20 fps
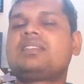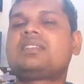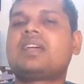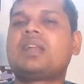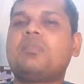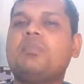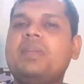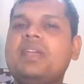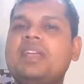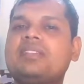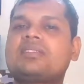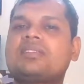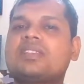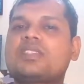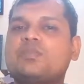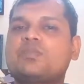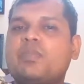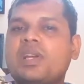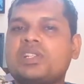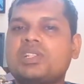this and
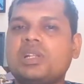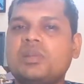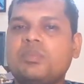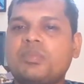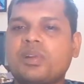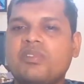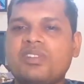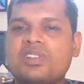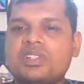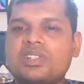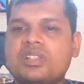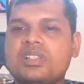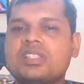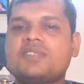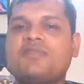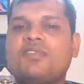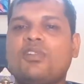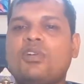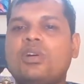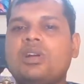makes special
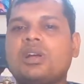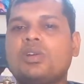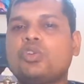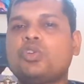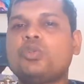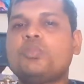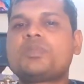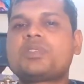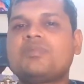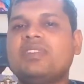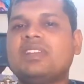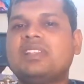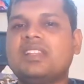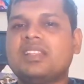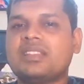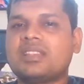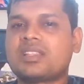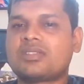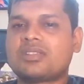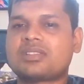provisions for groups
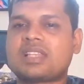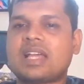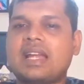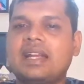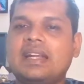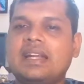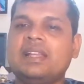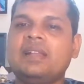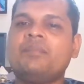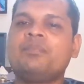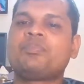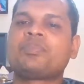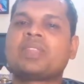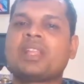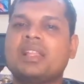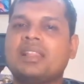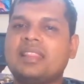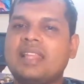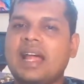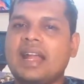within the society
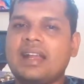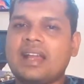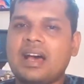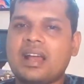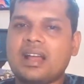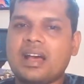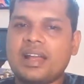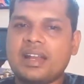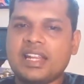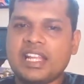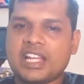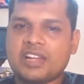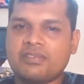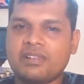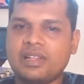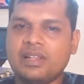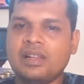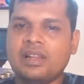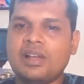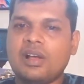that are
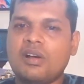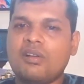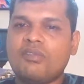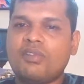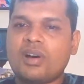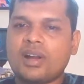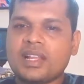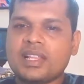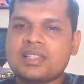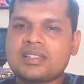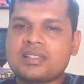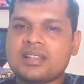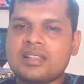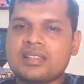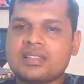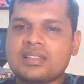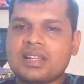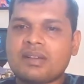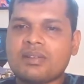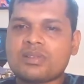unequal. For
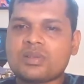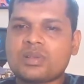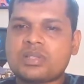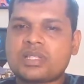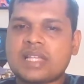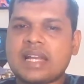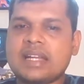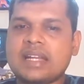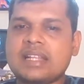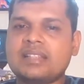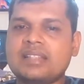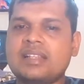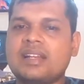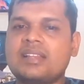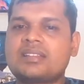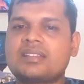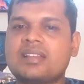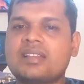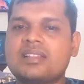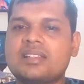instance, in our society,
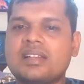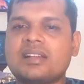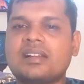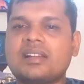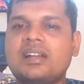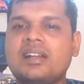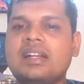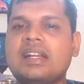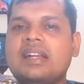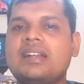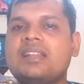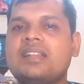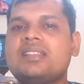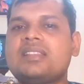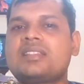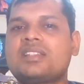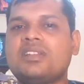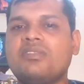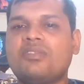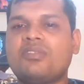there is a general
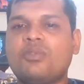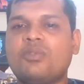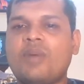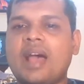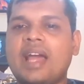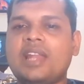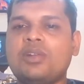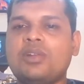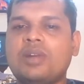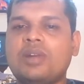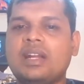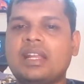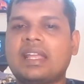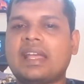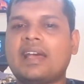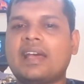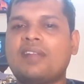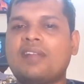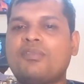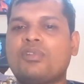tendency to value and
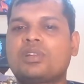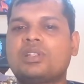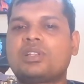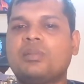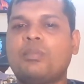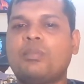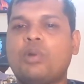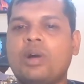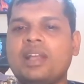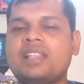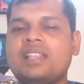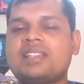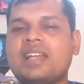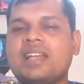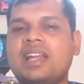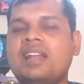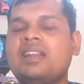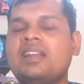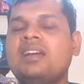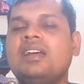care for the boy
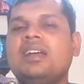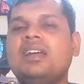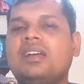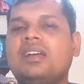child